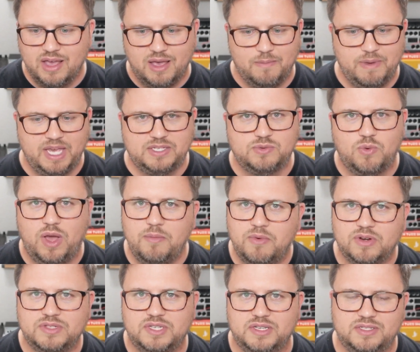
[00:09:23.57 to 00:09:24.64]
it makes way
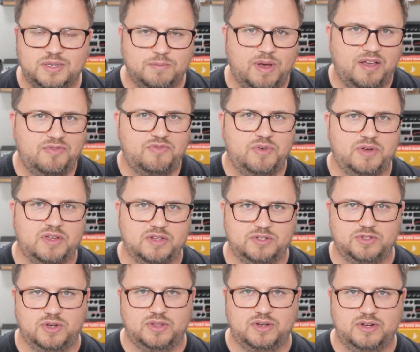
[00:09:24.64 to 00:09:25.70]
more sense to buy a foot
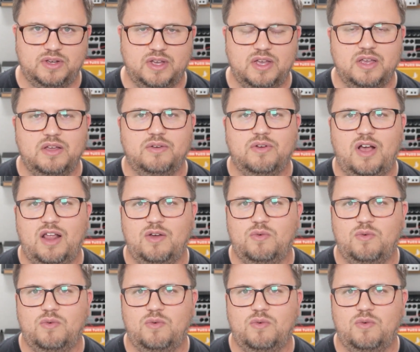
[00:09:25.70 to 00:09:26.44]
controller right?